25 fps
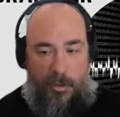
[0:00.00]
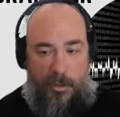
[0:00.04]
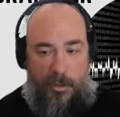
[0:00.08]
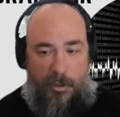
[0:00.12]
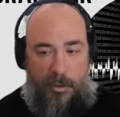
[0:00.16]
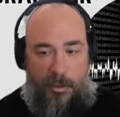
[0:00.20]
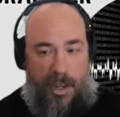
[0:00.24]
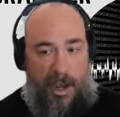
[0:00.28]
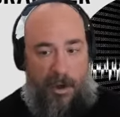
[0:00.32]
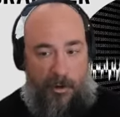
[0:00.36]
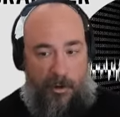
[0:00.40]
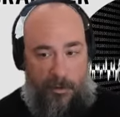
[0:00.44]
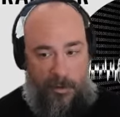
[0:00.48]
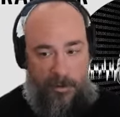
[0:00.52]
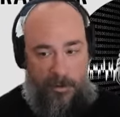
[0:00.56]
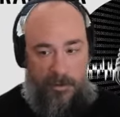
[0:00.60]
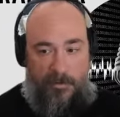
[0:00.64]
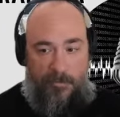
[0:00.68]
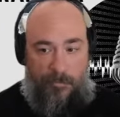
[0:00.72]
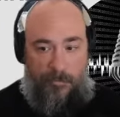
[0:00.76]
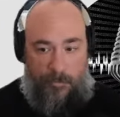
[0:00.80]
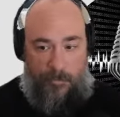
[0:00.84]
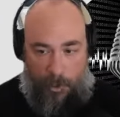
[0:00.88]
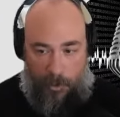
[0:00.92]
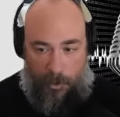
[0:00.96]
Now, a
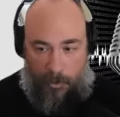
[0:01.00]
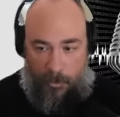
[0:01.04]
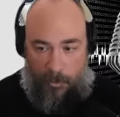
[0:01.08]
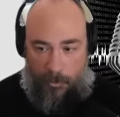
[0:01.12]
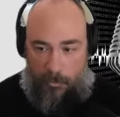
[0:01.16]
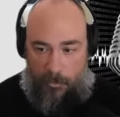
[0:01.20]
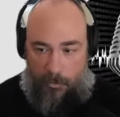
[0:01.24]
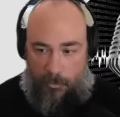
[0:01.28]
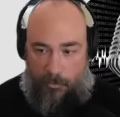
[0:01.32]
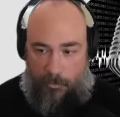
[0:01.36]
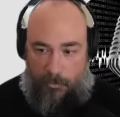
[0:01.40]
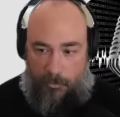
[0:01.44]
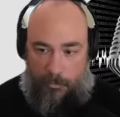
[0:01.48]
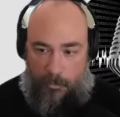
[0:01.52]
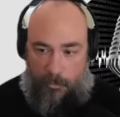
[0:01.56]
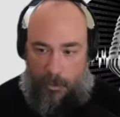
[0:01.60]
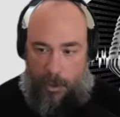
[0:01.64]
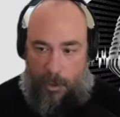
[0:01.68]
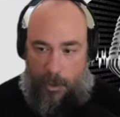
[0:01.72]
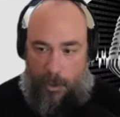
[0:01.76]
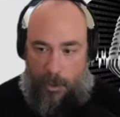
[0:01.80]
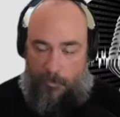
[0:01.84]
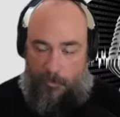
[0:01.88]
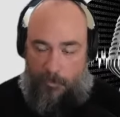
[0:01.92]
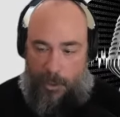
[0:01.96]
smart
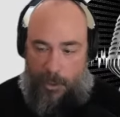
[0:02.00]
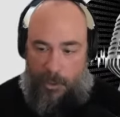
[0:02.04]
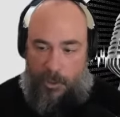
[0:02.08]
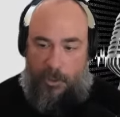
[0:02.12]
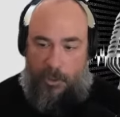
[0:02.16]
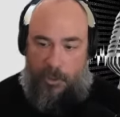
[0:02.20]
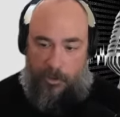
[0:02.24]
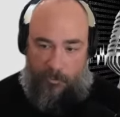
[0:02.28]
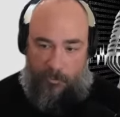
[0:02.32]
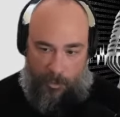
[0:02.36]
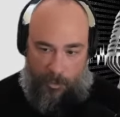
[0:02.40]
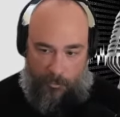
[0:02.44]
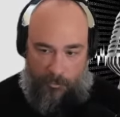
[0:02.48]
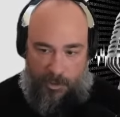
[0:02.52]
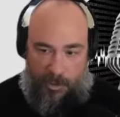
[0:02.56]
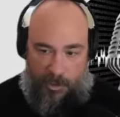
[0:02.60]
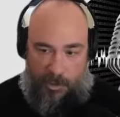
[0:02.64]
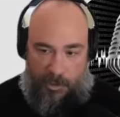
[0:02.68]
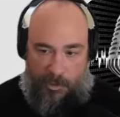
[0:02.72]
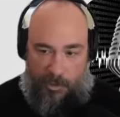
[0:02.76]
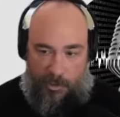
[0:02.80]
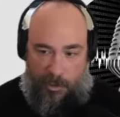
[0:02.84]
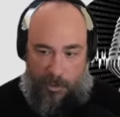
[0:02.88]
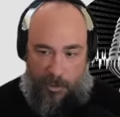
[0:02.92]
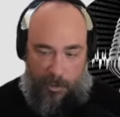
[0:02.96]
automation would
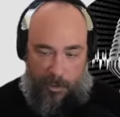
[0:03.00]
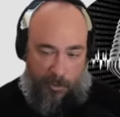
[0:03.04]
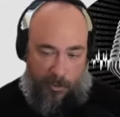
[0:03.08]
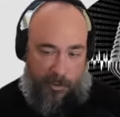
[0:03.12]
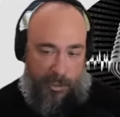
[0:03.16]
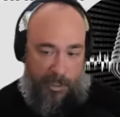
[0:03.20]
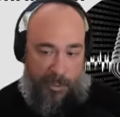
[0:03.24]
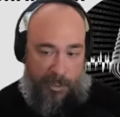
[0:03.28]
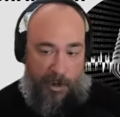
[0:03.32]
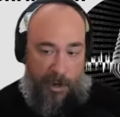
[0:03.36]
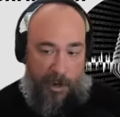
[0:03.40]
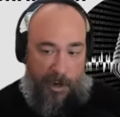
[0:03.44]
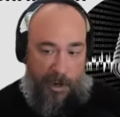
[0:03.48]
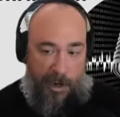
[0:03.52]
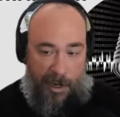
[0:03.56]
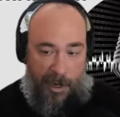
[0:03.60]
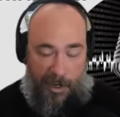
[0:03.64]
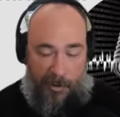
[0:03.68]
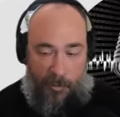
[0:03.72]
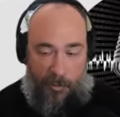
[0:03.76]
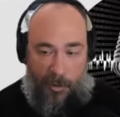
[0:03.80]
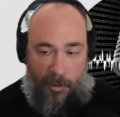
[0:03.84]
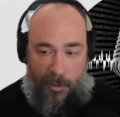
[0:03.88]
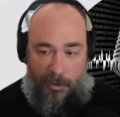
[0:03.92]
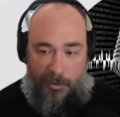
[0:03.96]
be, okay,
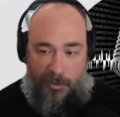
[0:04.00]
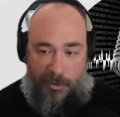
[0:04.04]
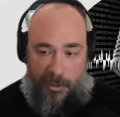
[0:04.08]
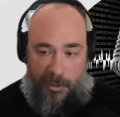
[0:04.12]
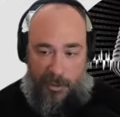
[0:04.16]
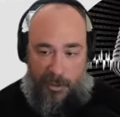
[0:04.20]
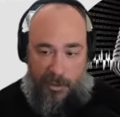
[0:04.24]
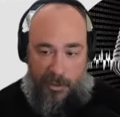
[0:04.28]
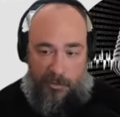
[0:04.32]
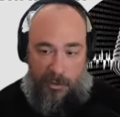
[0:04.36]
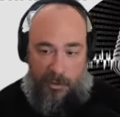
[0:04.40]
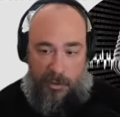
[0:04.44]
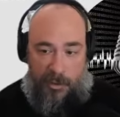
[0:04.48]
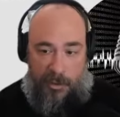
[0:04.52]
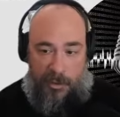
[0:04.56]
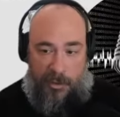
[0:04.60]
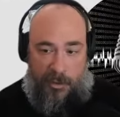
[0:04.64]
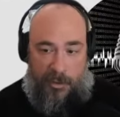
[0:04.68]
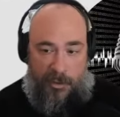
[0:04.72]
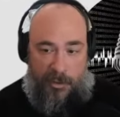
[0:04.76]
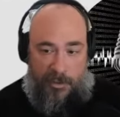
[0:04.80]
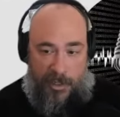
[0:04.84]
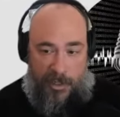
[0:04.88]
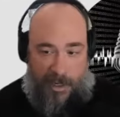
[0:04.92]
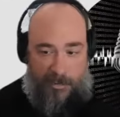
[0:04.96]
I walked in.
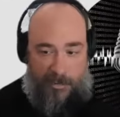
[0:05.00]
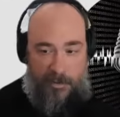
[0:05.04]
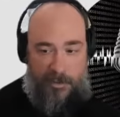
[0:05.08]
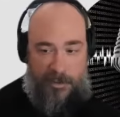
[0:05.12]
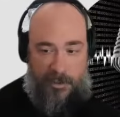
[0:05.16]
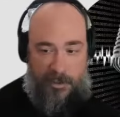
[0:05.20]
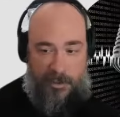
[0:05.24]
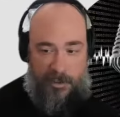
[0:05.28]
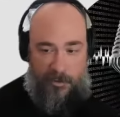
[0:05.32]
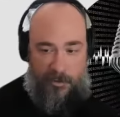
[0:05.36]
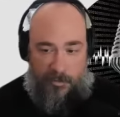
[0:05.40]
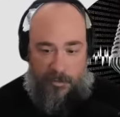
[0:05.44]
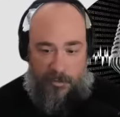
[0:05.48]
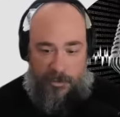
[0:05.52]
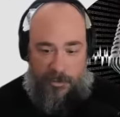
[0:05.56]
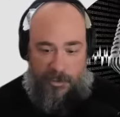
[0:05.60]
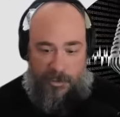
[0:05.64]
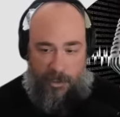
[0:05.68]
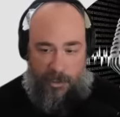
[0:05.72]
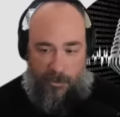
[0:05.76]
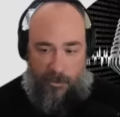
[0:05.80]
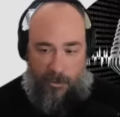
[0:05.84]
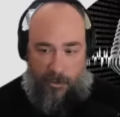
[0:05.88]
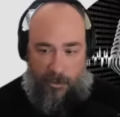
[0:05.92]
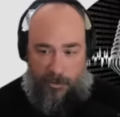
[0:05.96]
Now the system is
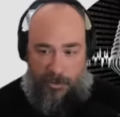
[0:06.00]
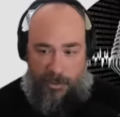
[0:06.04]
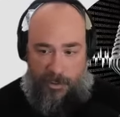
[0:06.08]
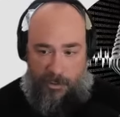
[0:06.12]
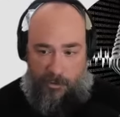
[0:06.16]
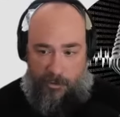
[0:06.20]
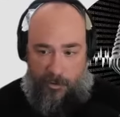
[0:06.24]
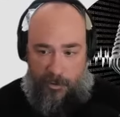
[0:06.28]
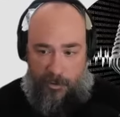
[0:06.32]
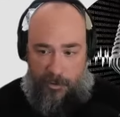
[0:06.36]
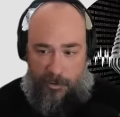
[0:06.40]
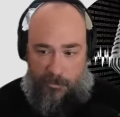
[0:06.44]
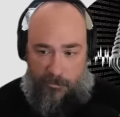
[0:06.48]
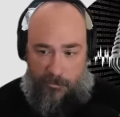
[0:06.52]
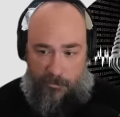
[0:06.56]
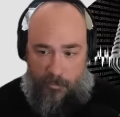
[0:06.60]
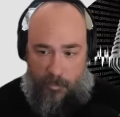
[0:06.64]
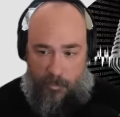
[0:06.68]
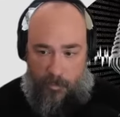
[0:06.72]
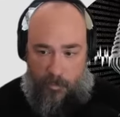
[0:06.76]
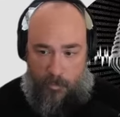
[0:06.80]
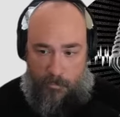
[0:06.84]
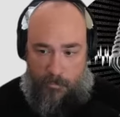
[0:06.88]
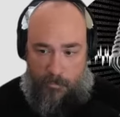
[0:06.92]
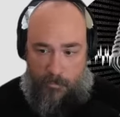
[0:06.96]
tailored
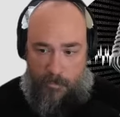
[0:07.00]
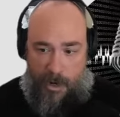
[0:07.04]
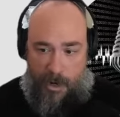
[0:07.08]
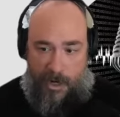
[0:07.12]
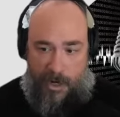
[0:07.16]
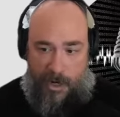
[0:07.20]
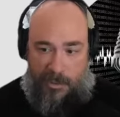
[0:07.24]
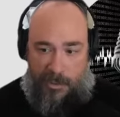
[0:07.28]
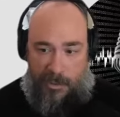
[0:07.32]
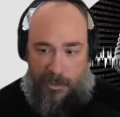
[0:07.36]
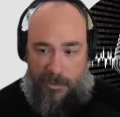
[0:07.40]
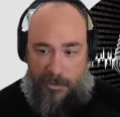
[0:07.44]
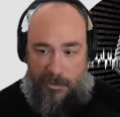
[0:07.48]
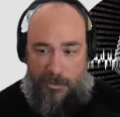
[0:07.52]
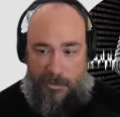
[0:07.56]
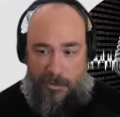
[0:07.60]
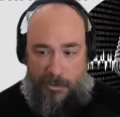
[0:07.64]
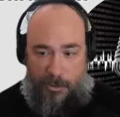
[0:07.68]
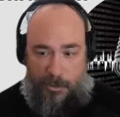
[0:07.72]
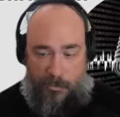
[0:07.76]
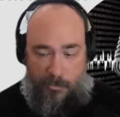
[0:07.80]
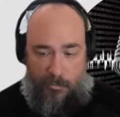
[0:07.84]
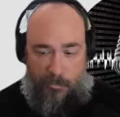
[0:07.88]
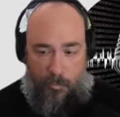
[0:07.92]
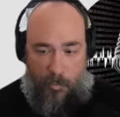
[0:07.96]
to my needs
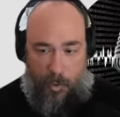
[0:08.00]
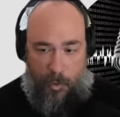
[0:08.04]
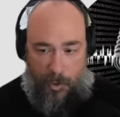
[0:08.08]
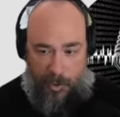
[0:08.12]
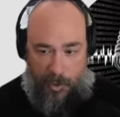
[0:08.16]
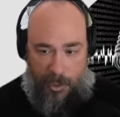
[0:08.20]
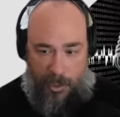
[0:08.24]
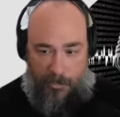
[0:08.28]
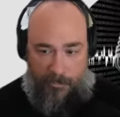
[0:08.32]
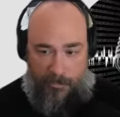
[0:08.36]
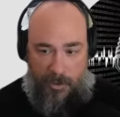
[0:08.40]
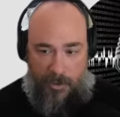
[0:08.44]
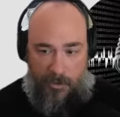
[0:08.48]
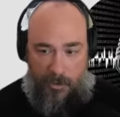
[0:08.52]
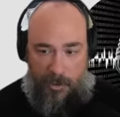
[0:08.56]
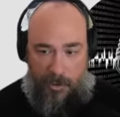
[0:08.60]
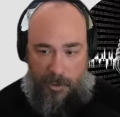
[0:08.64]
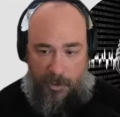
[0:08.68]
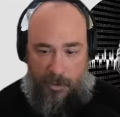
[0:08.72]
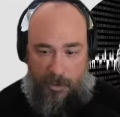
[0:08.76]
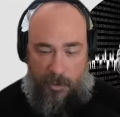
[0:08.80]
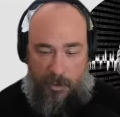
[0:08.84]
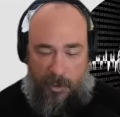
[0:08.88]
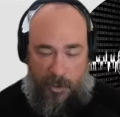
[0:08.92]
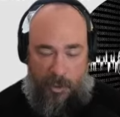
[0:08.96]
and what I'm
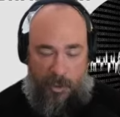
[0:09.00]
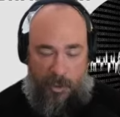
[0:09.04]
doing.